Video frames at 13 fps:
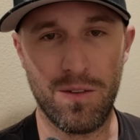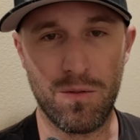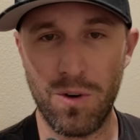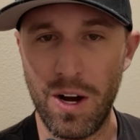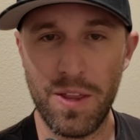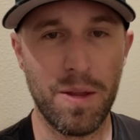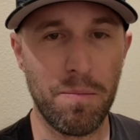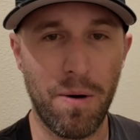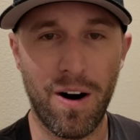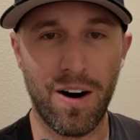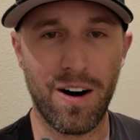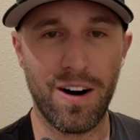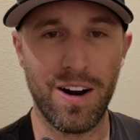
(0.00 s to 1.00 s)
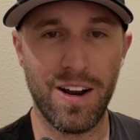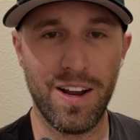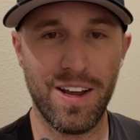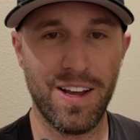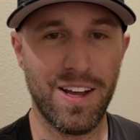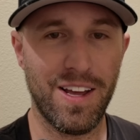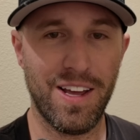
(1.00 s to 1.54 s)
run the part,
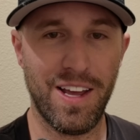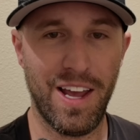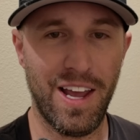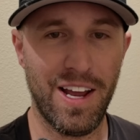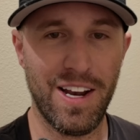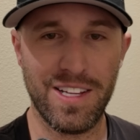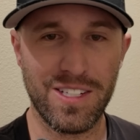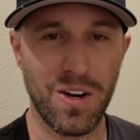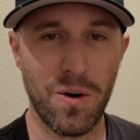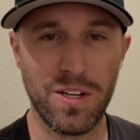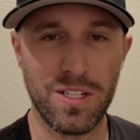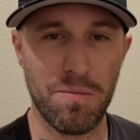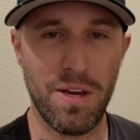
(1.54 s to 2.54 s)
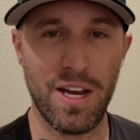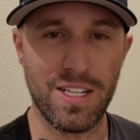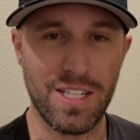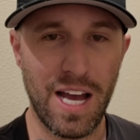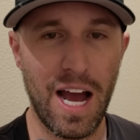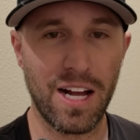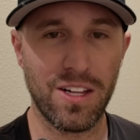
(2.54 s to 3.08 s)
and it's going to be
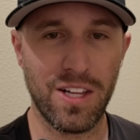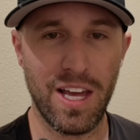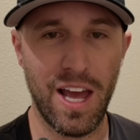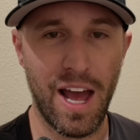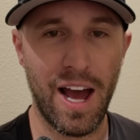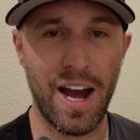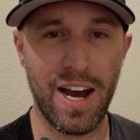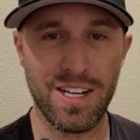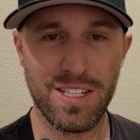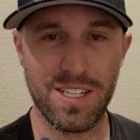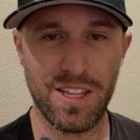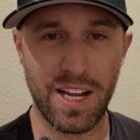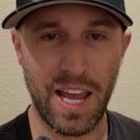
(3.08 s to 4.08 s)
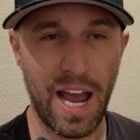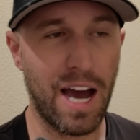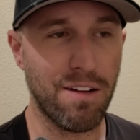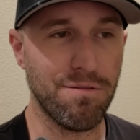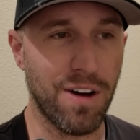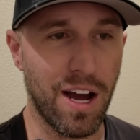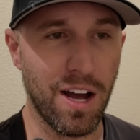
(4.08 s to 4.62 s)
exactly as the
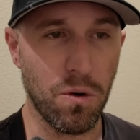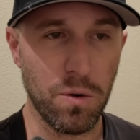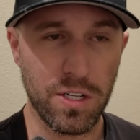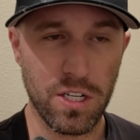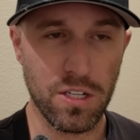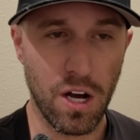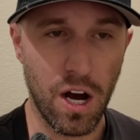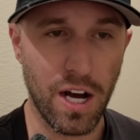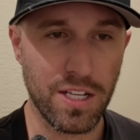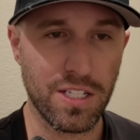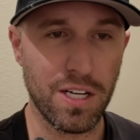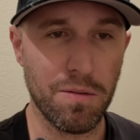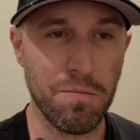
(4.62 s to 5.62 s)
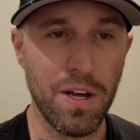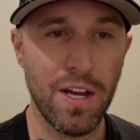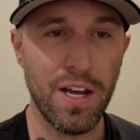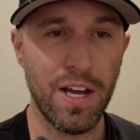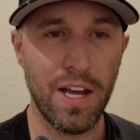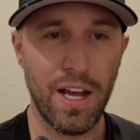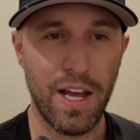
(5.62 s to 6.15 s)
CAD file, which is awesome.
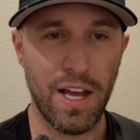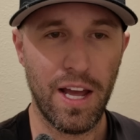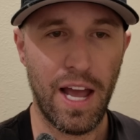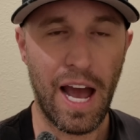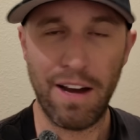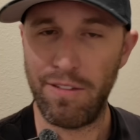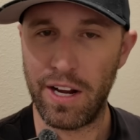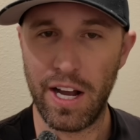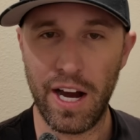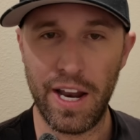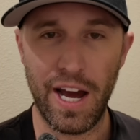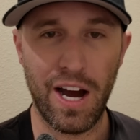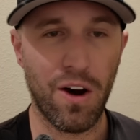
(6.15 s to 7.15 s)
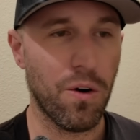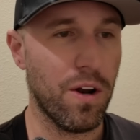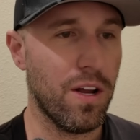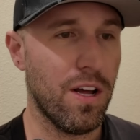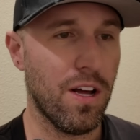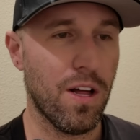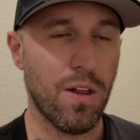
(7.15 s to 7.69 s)
Have it cut out,
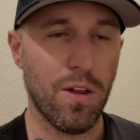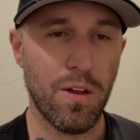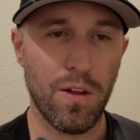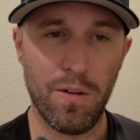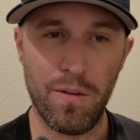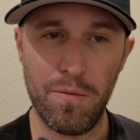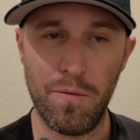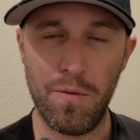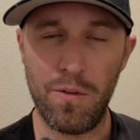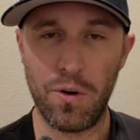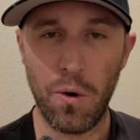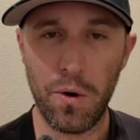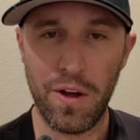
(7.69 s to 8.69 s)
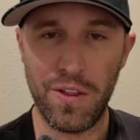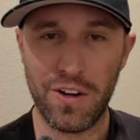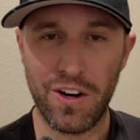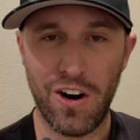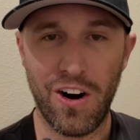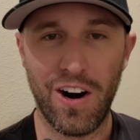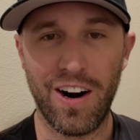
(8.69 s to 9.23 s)
throw it on the
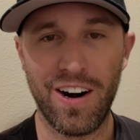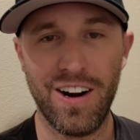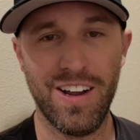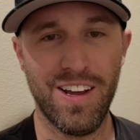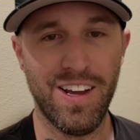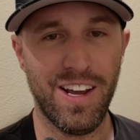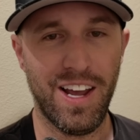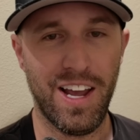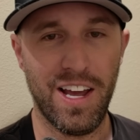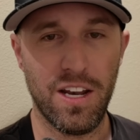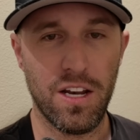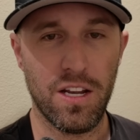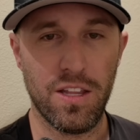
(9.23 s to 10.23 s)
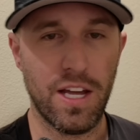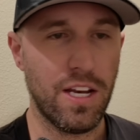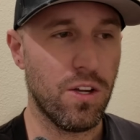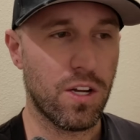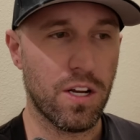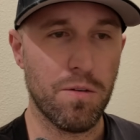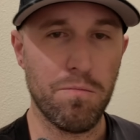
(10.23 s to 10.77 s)
car, and then
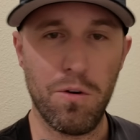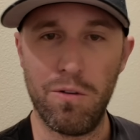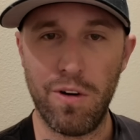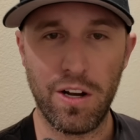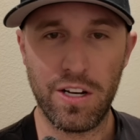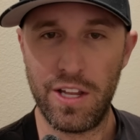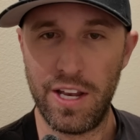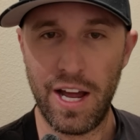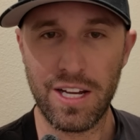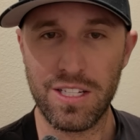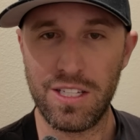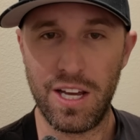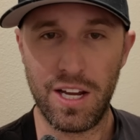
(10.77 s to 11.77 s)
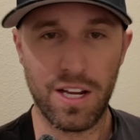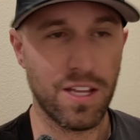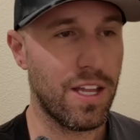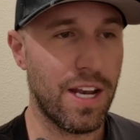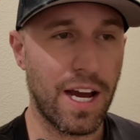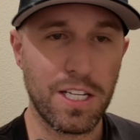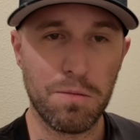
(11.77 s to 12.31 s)
you could move on to the next thing and
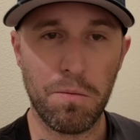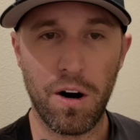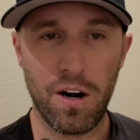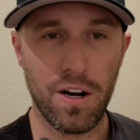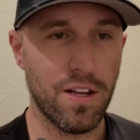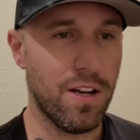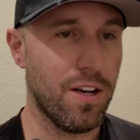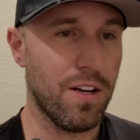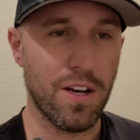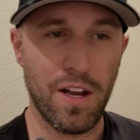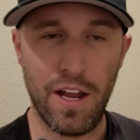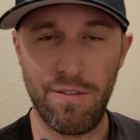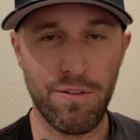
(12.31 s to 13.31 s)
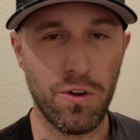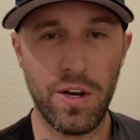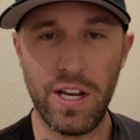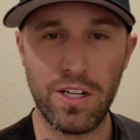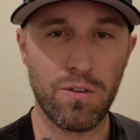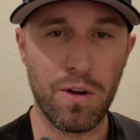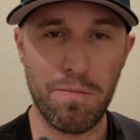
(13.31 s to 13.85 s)
the next part. And if you
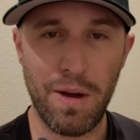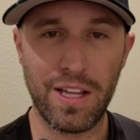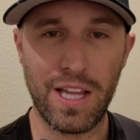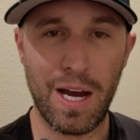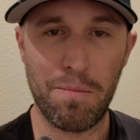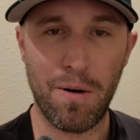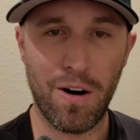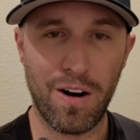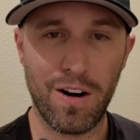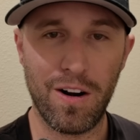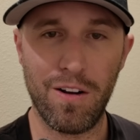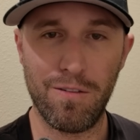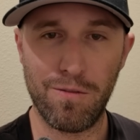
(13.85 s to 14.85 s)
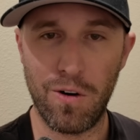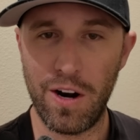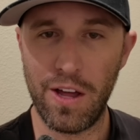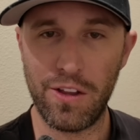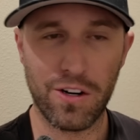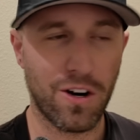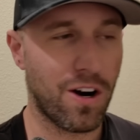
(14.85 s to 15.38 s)
need to remake that part for
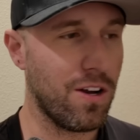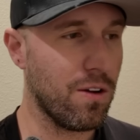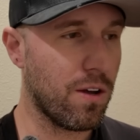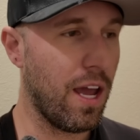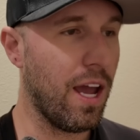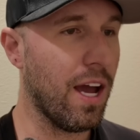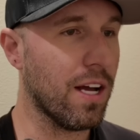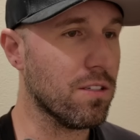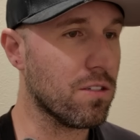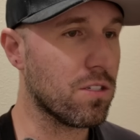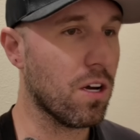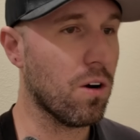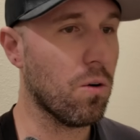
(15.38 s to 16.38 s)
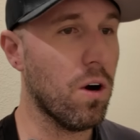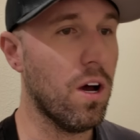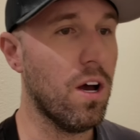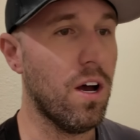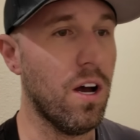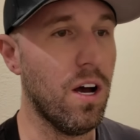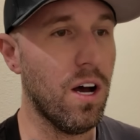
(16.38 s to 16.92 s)
another car, you can. So
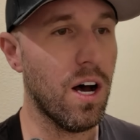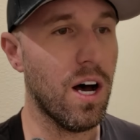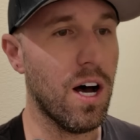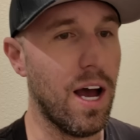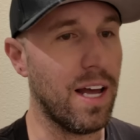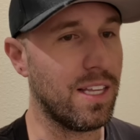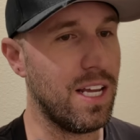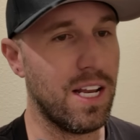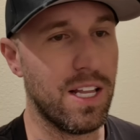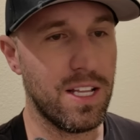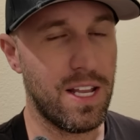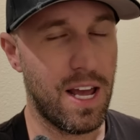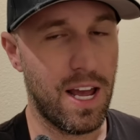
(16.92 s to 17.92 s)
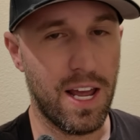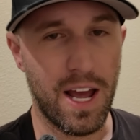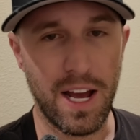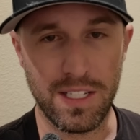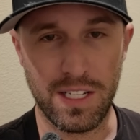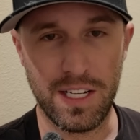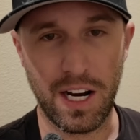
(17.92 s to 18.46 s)
at the end of the day,
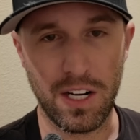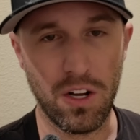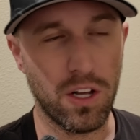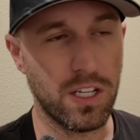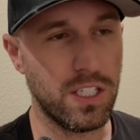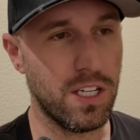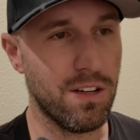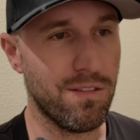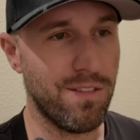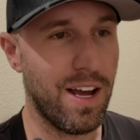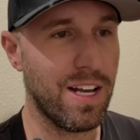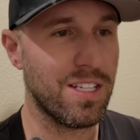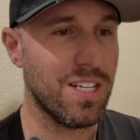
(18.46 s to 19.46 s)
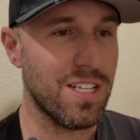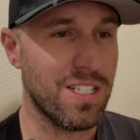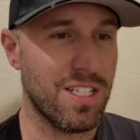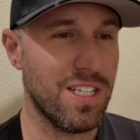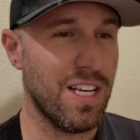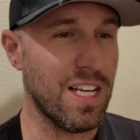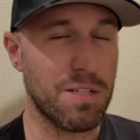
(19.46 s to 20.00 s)
as the technology
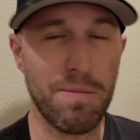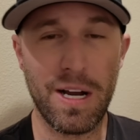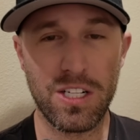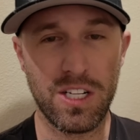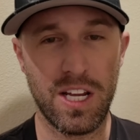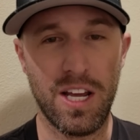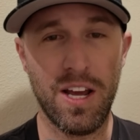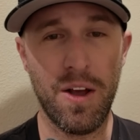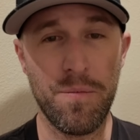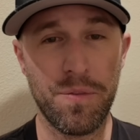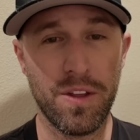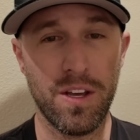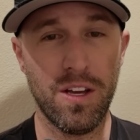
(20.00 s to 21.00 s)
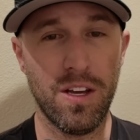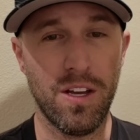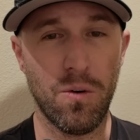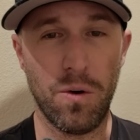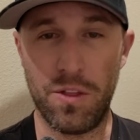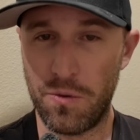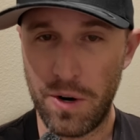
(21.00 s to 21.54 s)
advances, especially
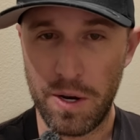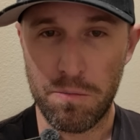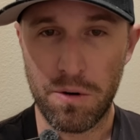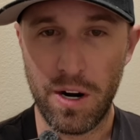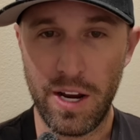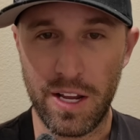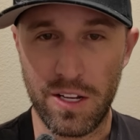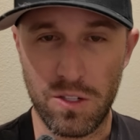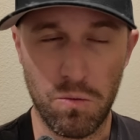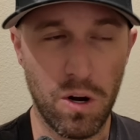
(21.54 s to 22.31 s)
with 3D printing as